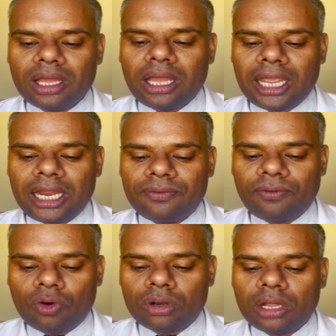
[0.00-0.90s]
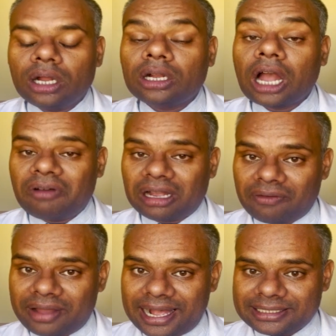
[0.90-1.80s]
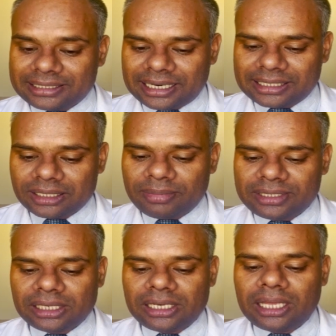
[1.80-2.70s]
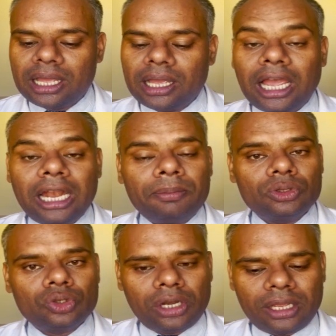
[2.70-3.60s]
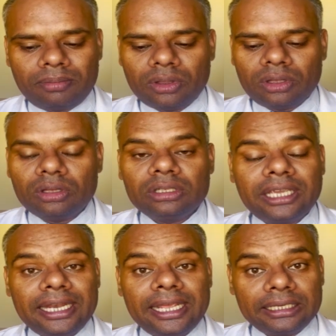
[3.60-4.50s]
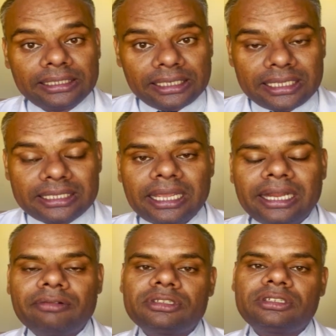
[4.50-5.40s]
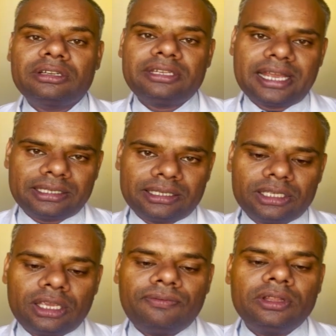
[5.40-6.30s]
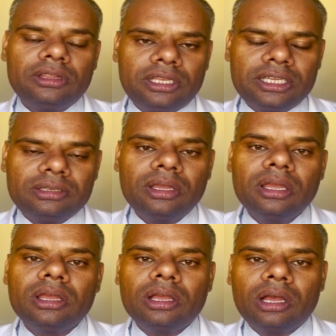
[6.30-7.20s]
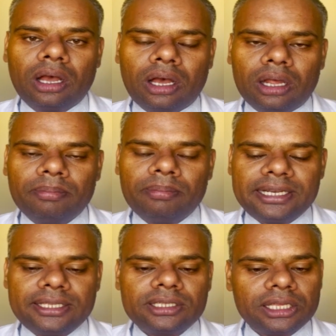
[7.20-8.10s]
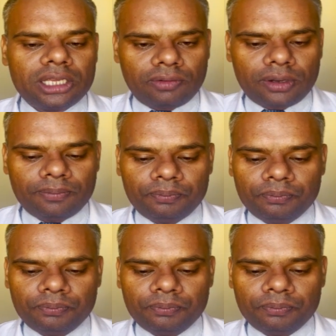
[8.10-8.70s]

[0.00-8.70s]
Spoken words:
And for kava extract, basically alprazolam can increase adverse drug reactions if these medicines are given.